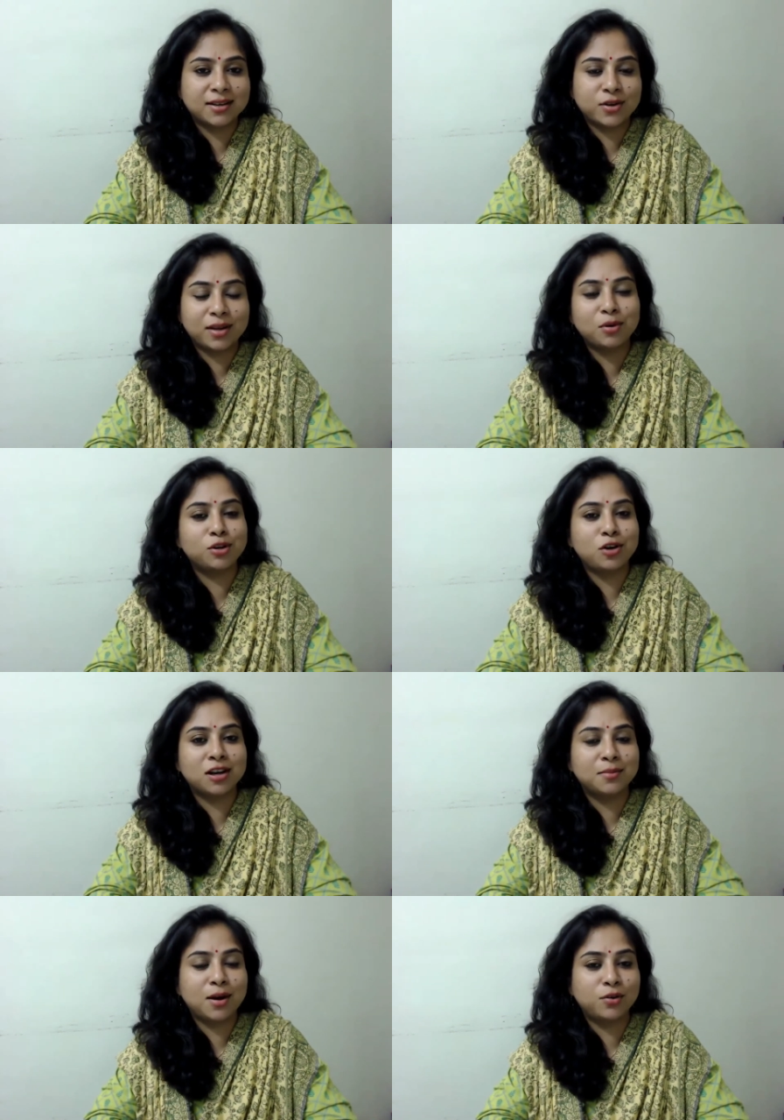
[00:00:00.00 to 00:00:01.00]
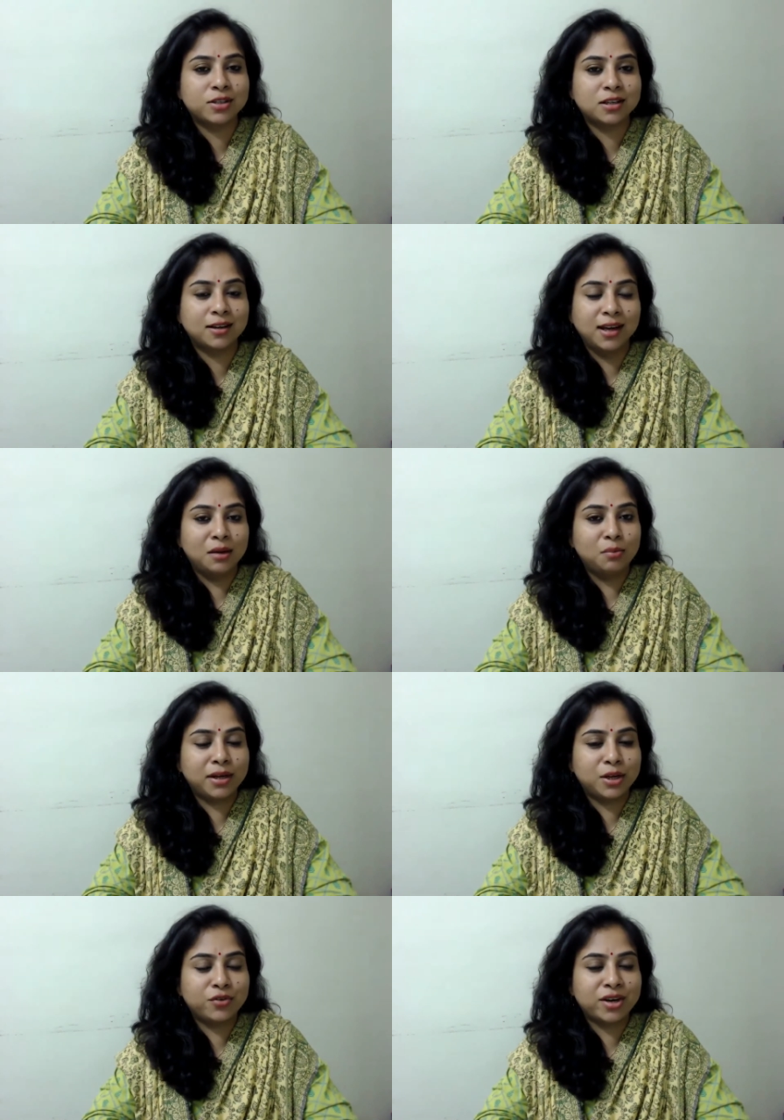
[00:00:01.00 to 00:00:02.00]
Today I'm going to talk about
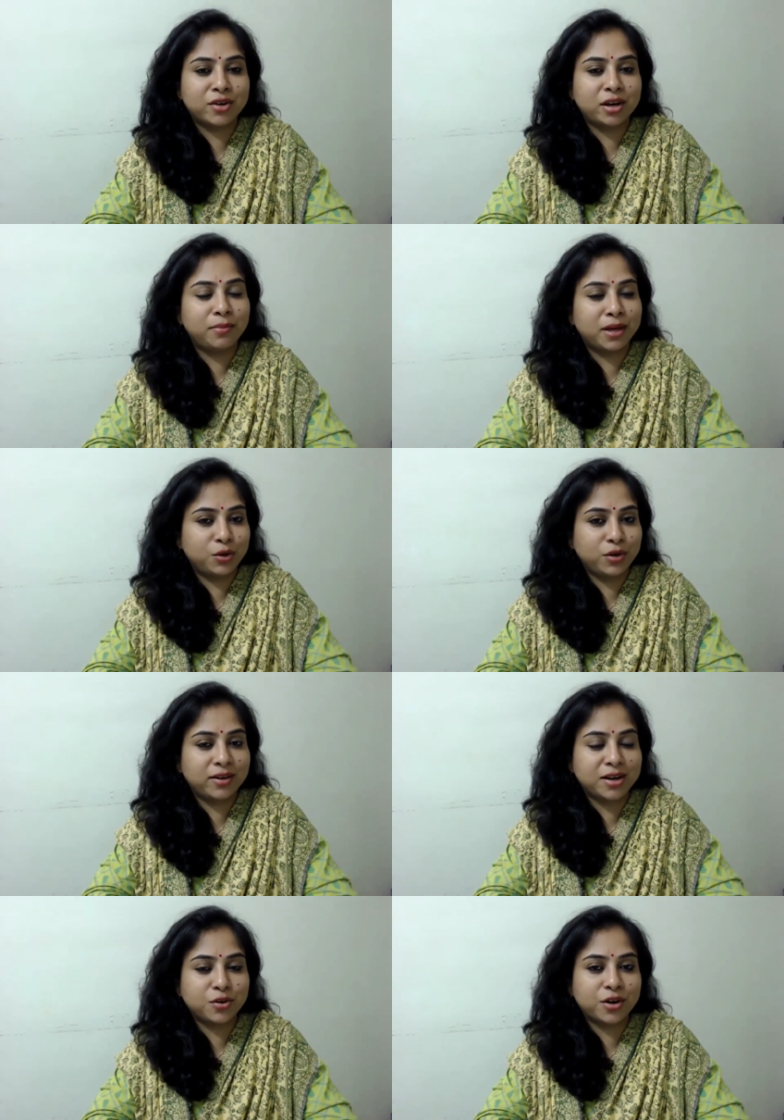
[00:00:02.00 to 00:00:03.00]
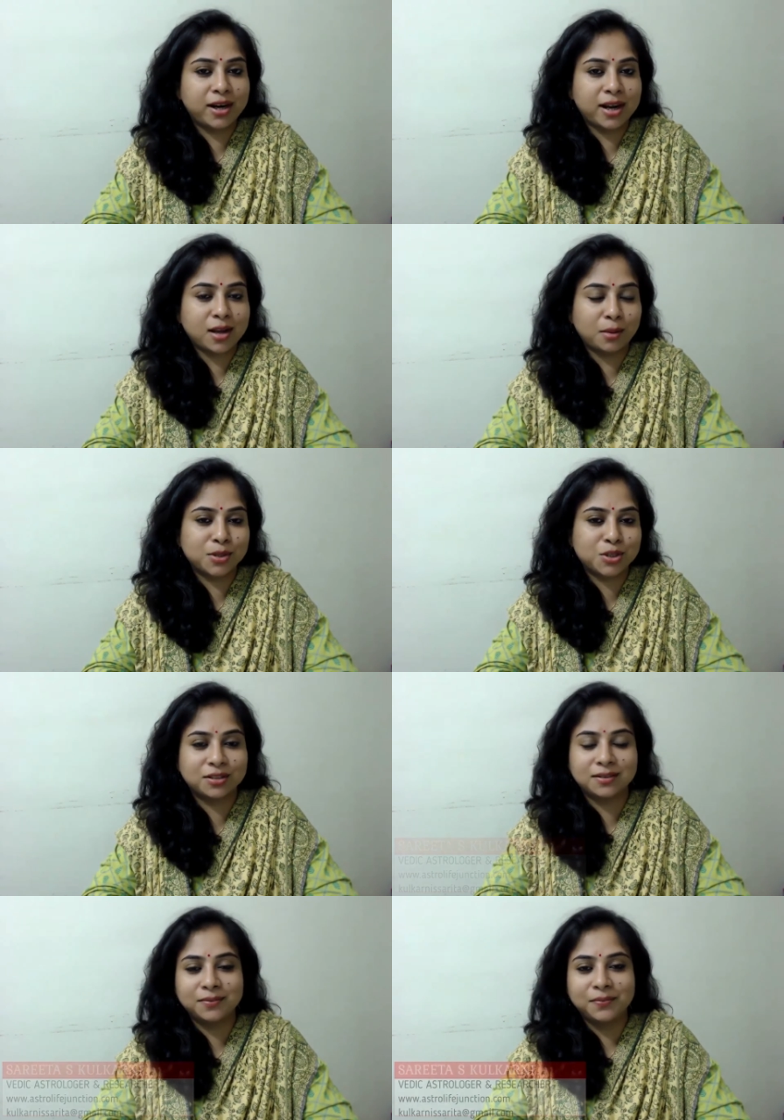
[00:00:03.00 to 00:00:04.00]
Mercury retrograde and combustion.
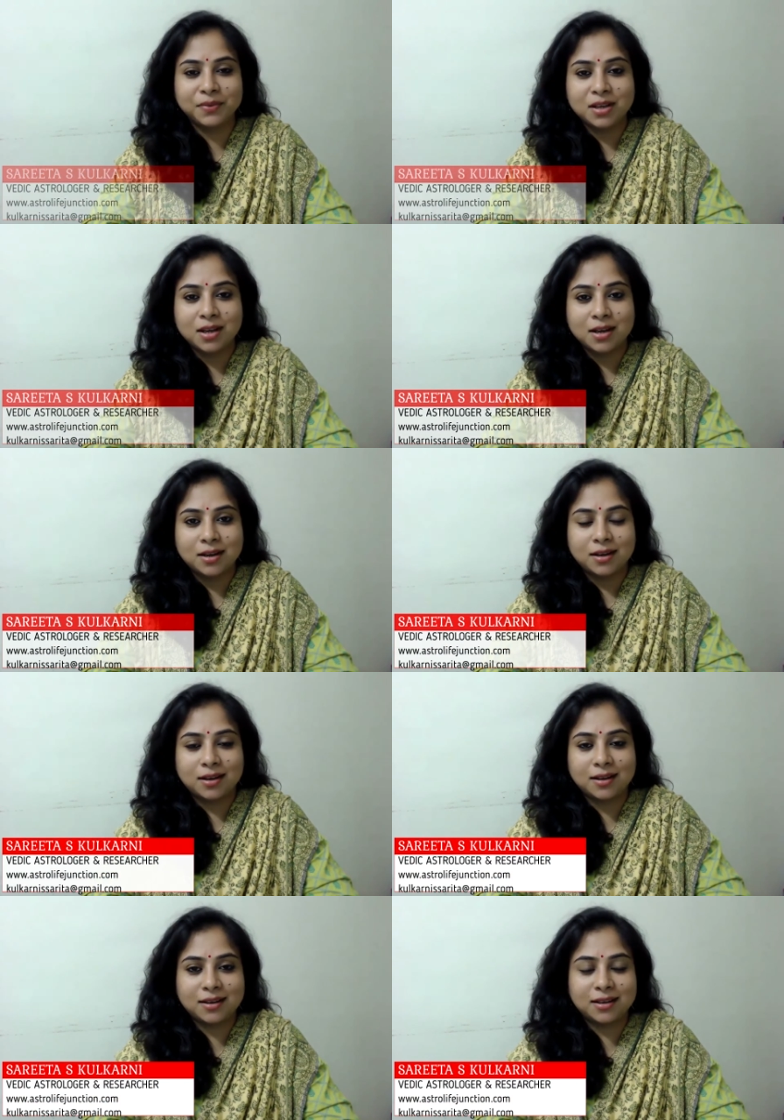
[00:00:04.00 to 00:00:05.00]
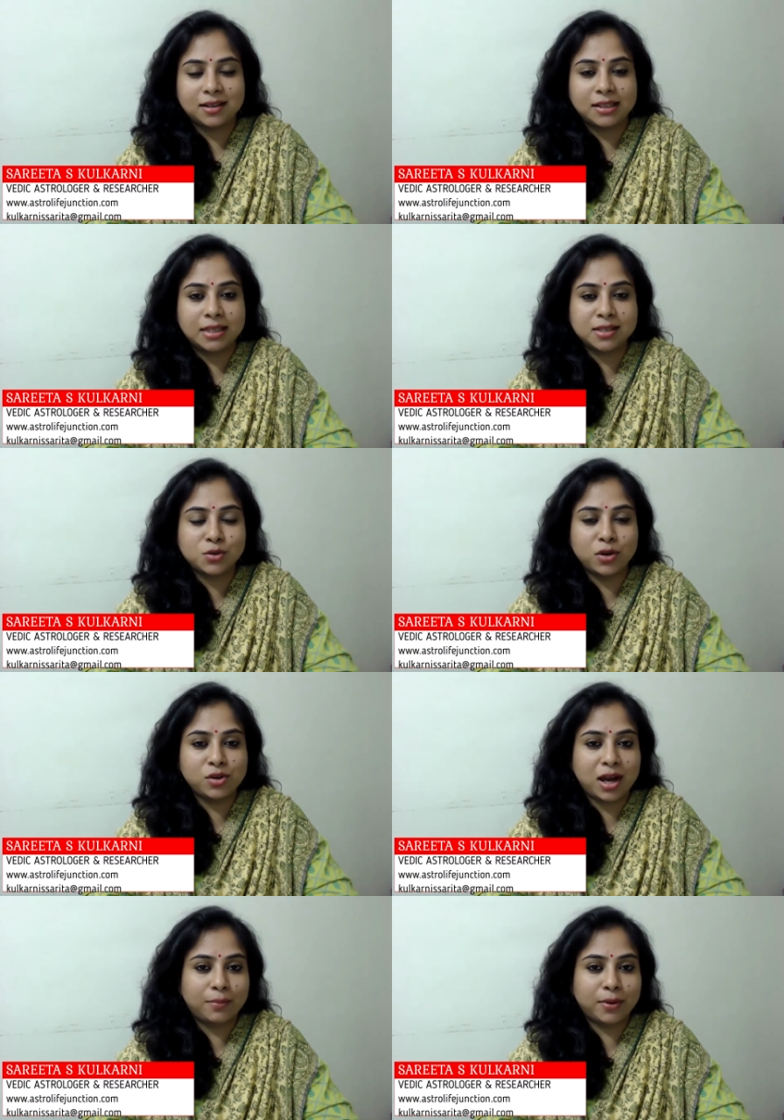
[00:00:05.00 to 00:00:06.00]
This is going to
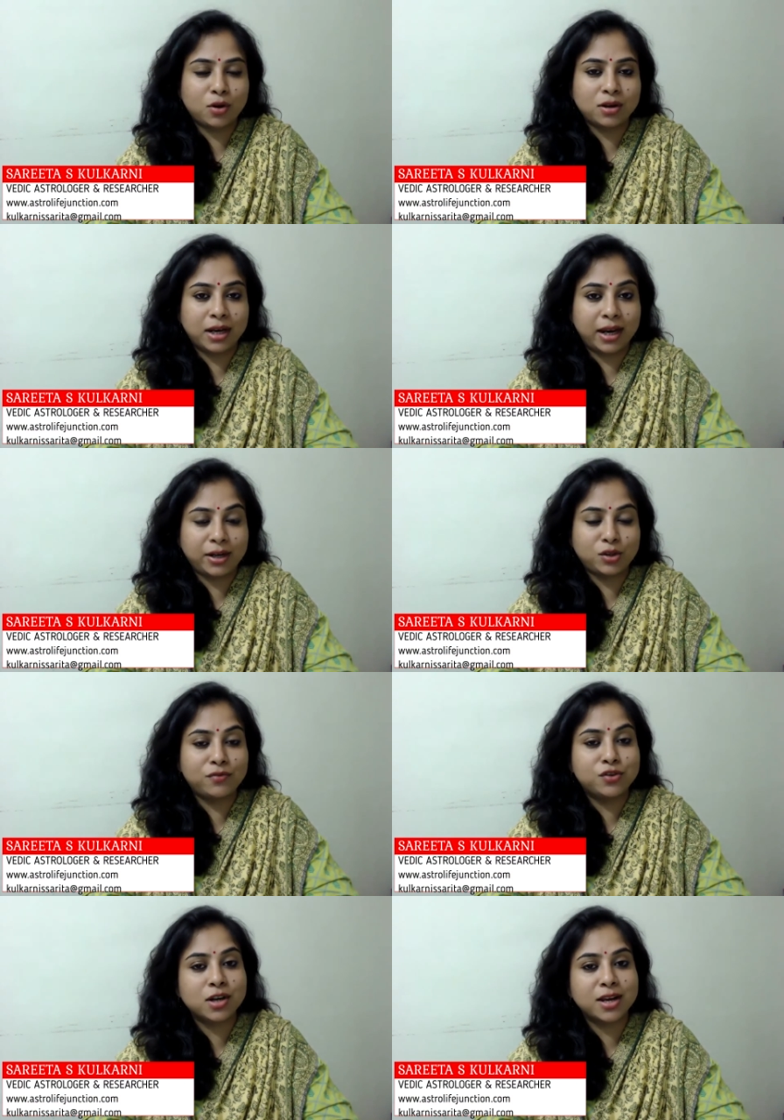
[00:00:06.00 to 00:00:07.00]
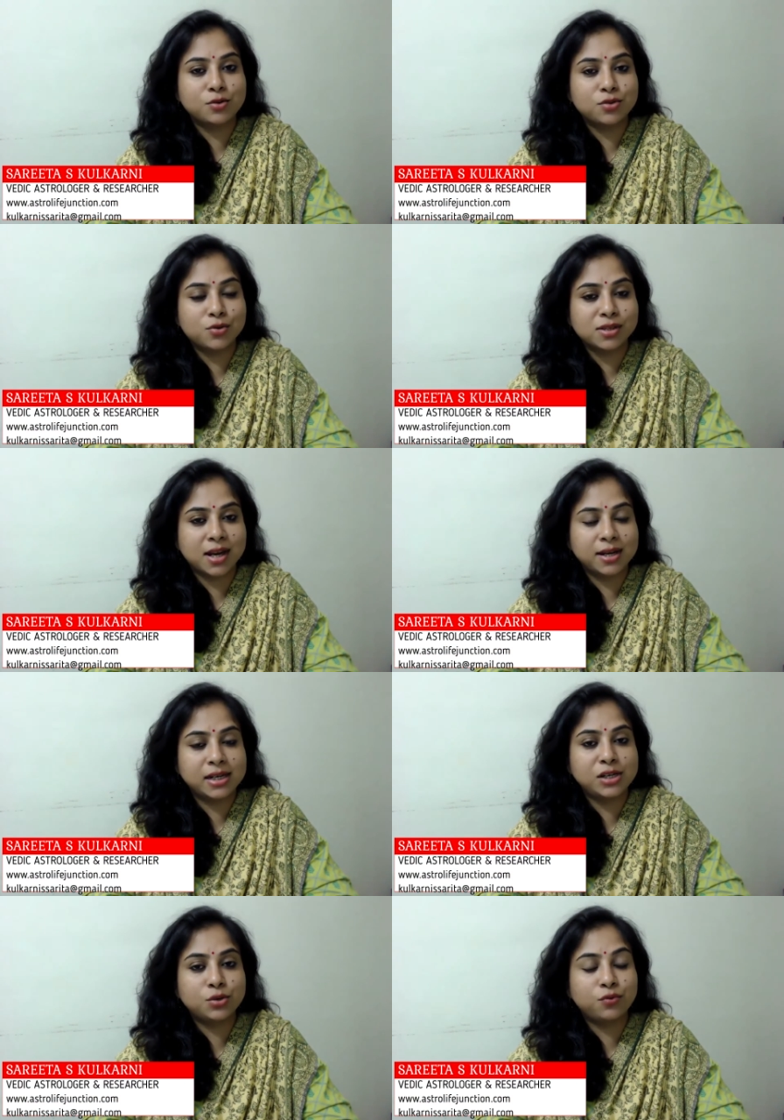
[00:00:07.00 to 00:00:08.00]
happen on 8th of July
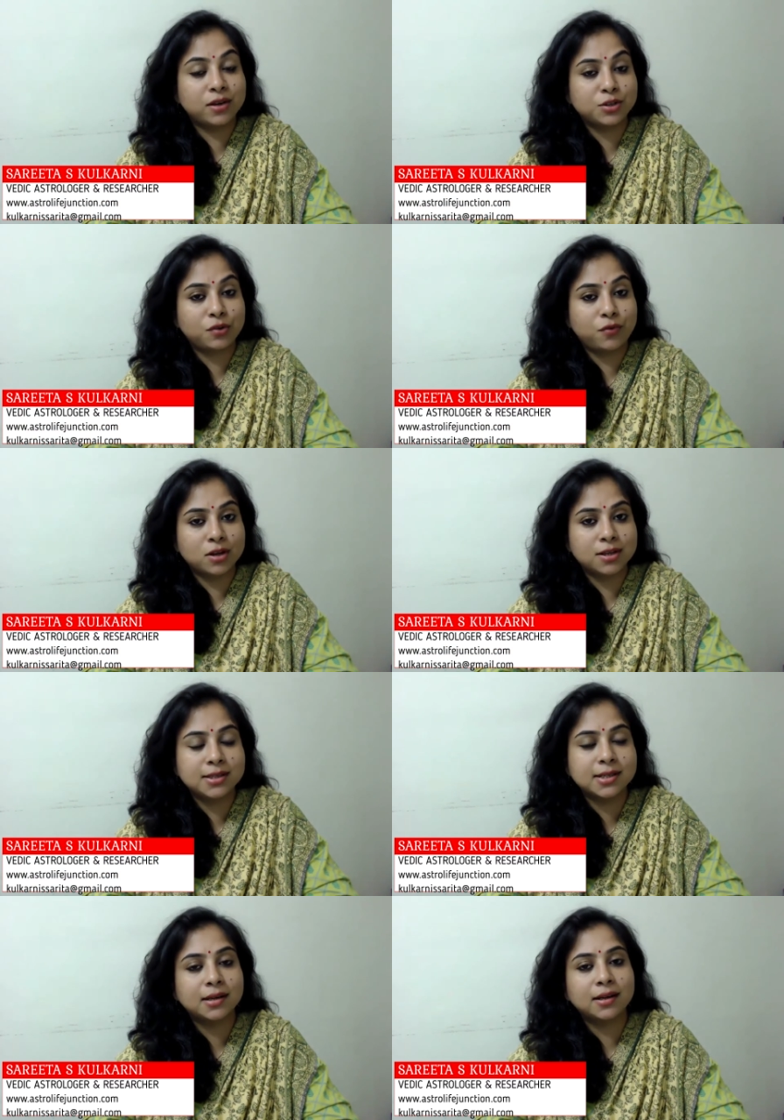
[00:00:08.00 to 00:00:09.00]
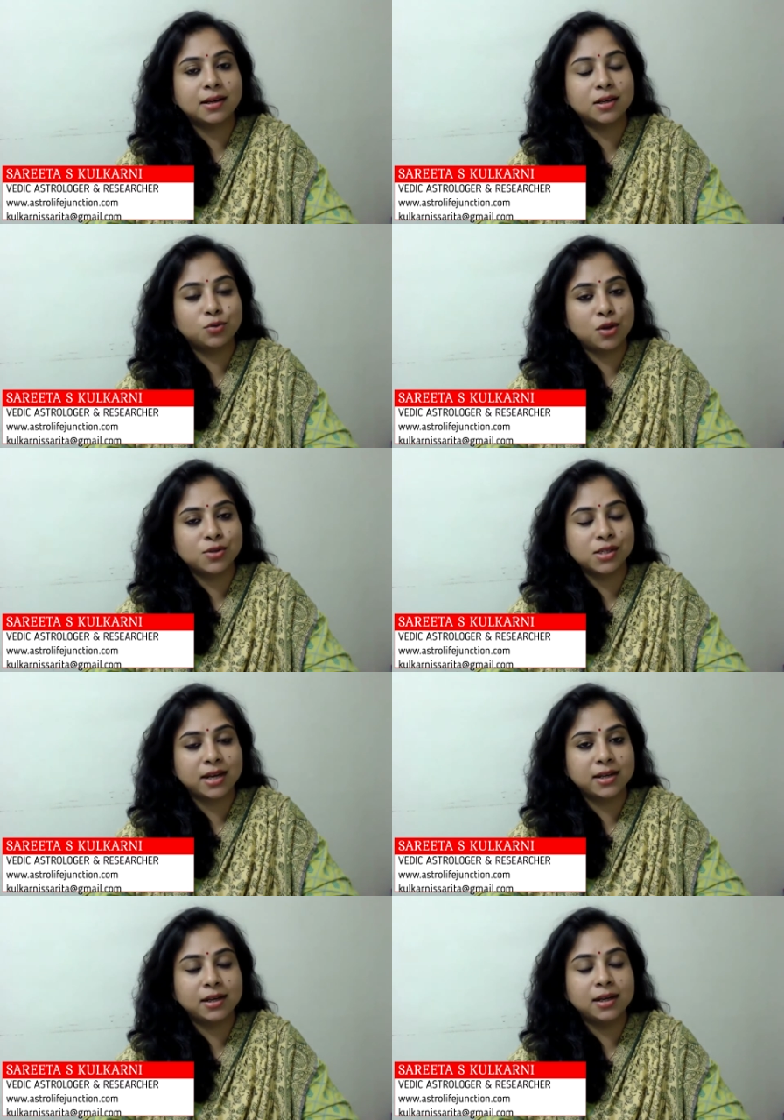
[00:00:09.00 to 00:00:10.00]
2019 to 1st of August
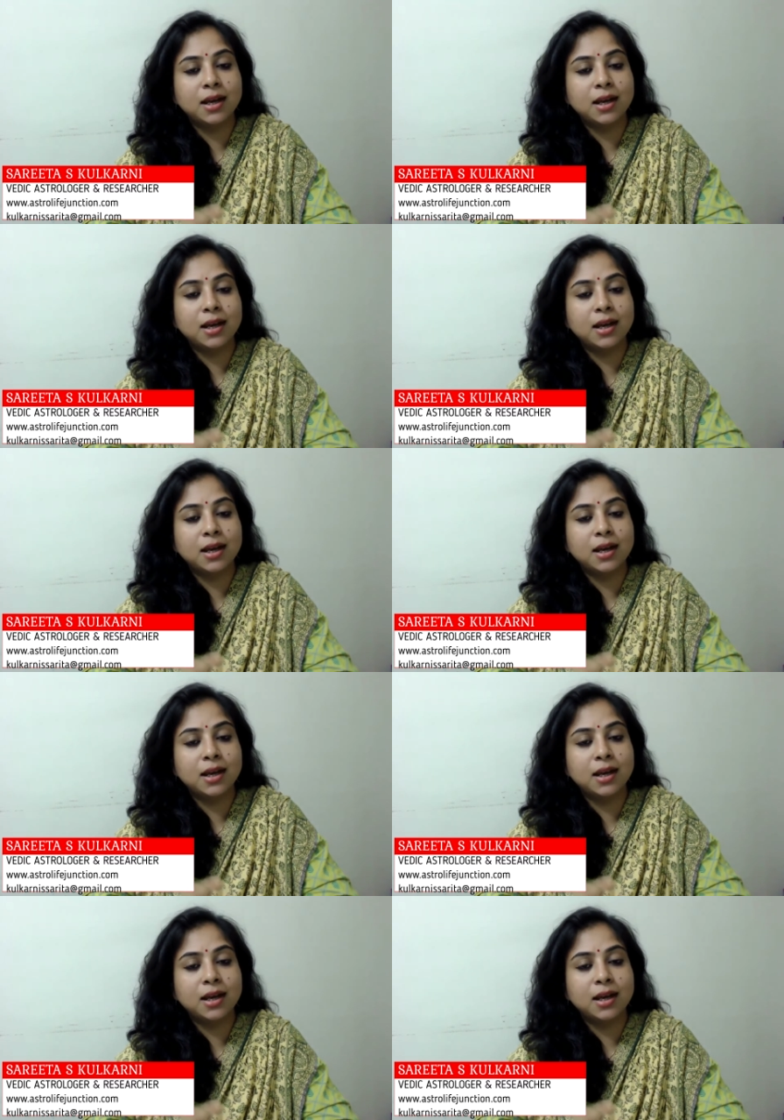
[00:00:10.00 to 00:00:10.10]
2019.